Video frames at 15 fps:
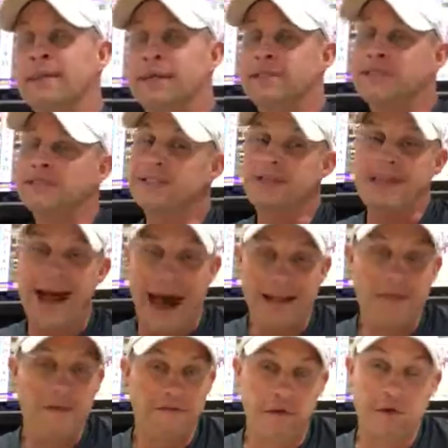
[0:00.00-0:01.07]
This is
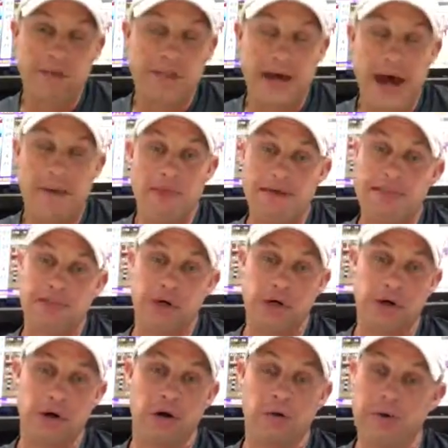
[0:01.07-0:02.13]
not the first time this has
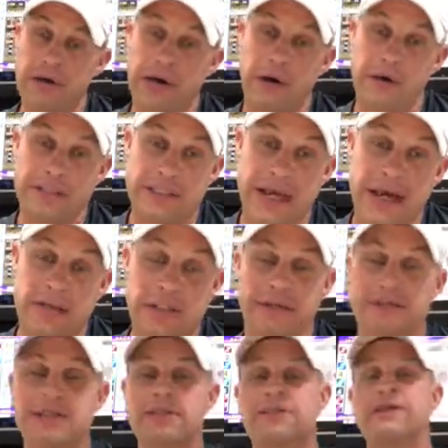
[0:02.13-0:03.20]
occurred with Gary
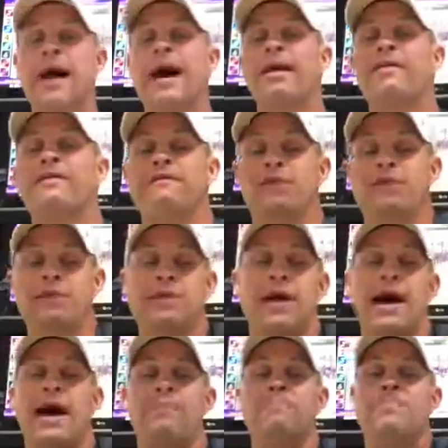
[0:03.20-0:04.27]
Sanchez. This is not the first
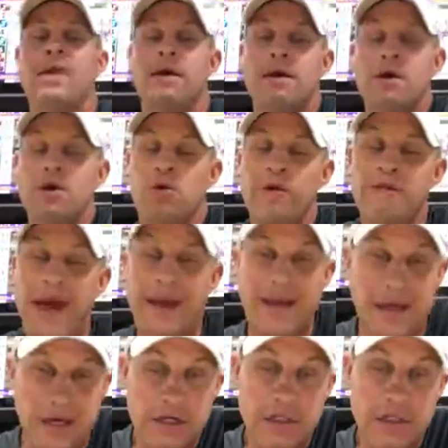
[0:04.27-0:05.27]
time we've had